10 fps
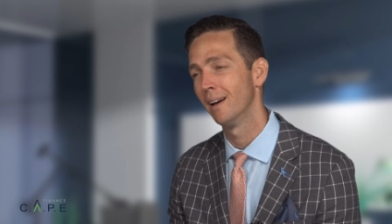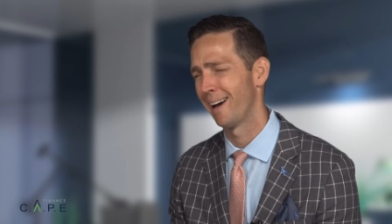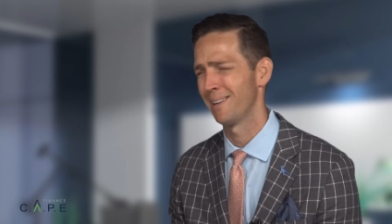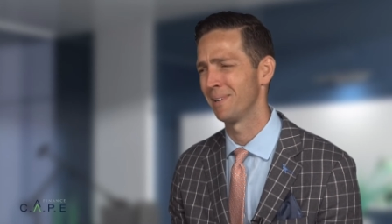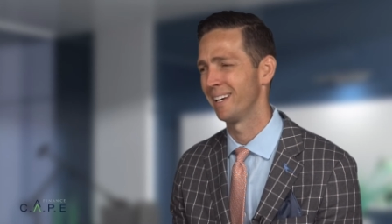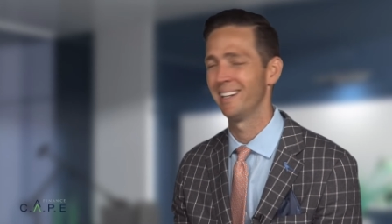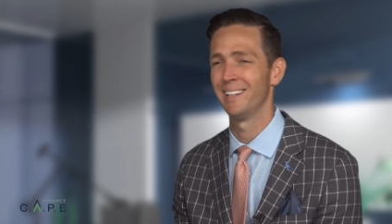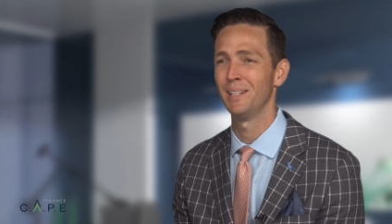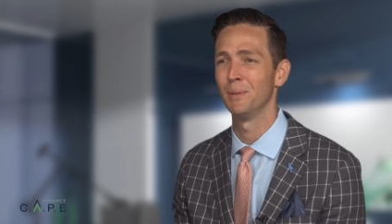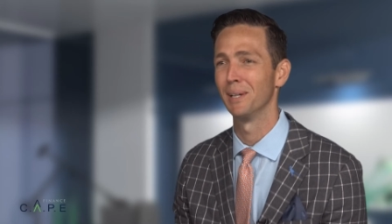I don't get it
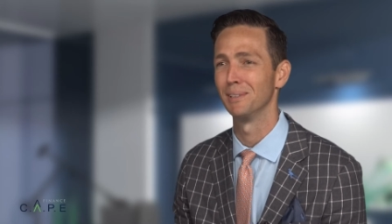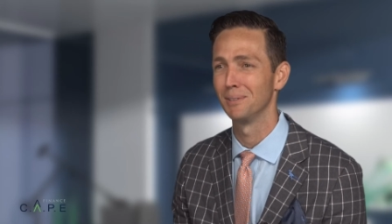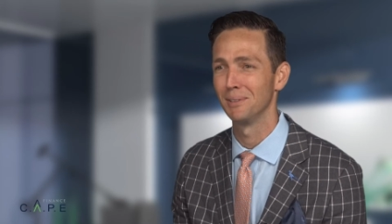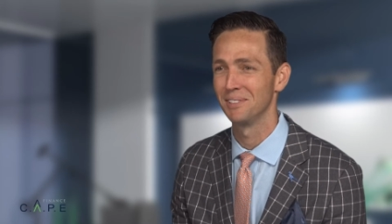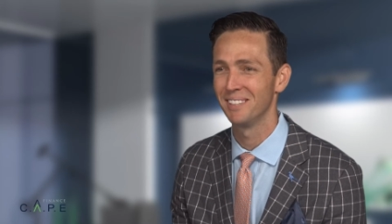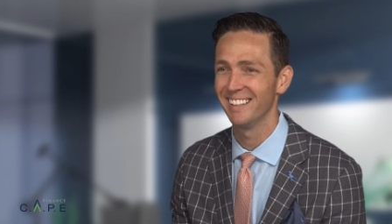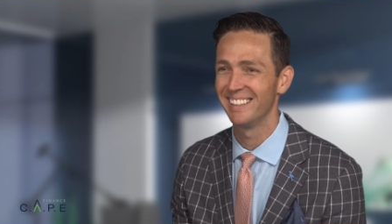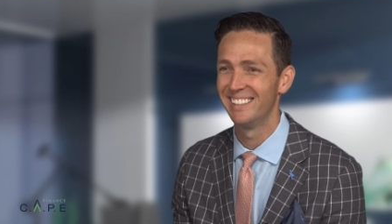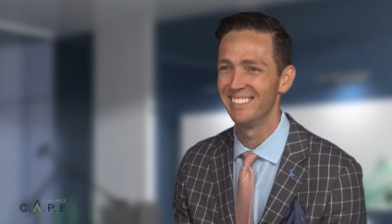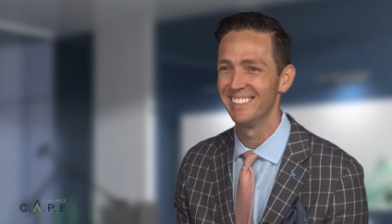anyway, so there's not
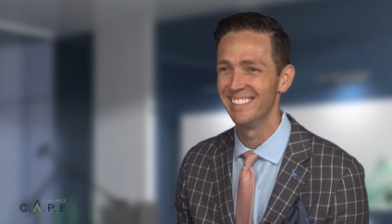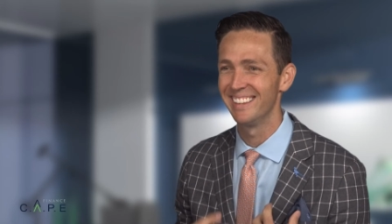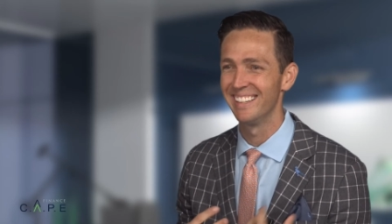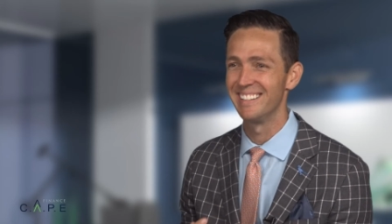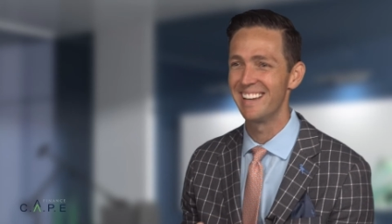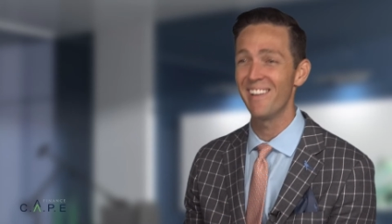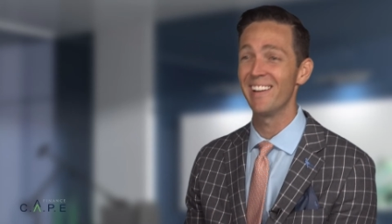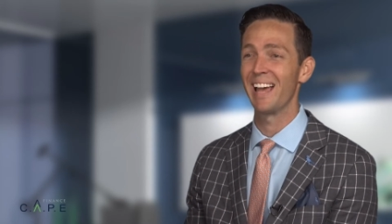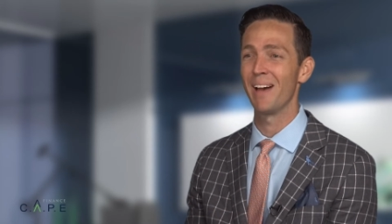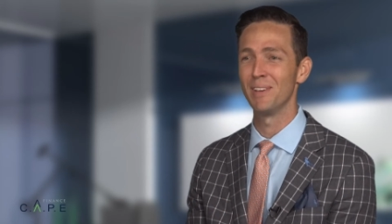like there's anything
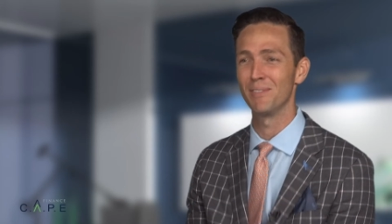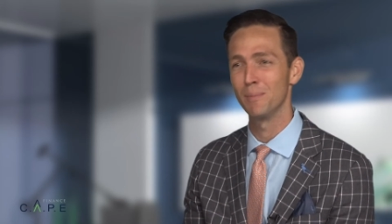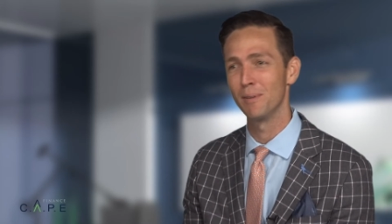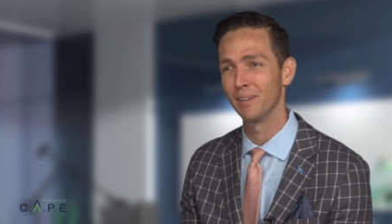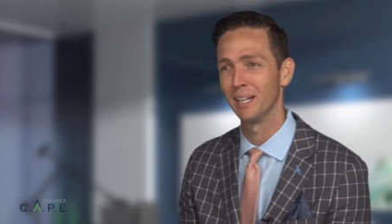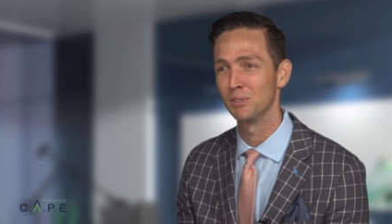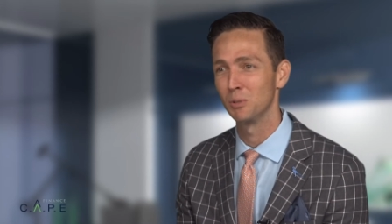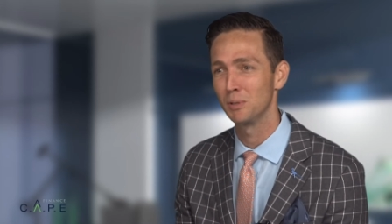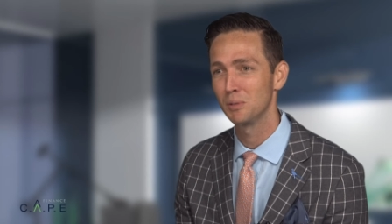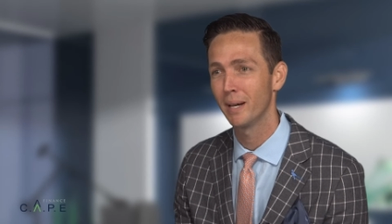tearing at me from a financial
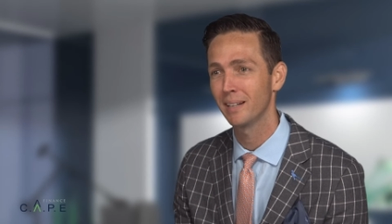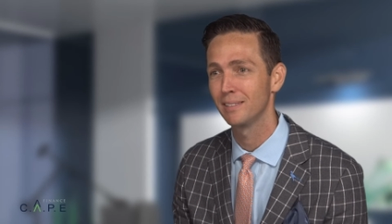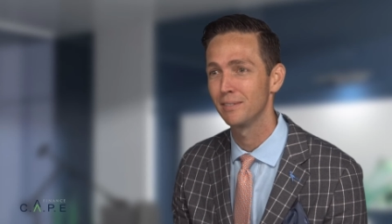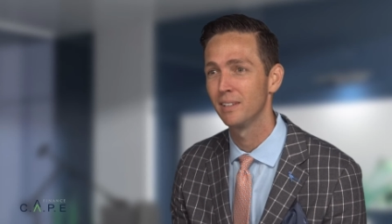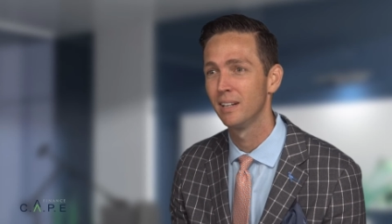perspective.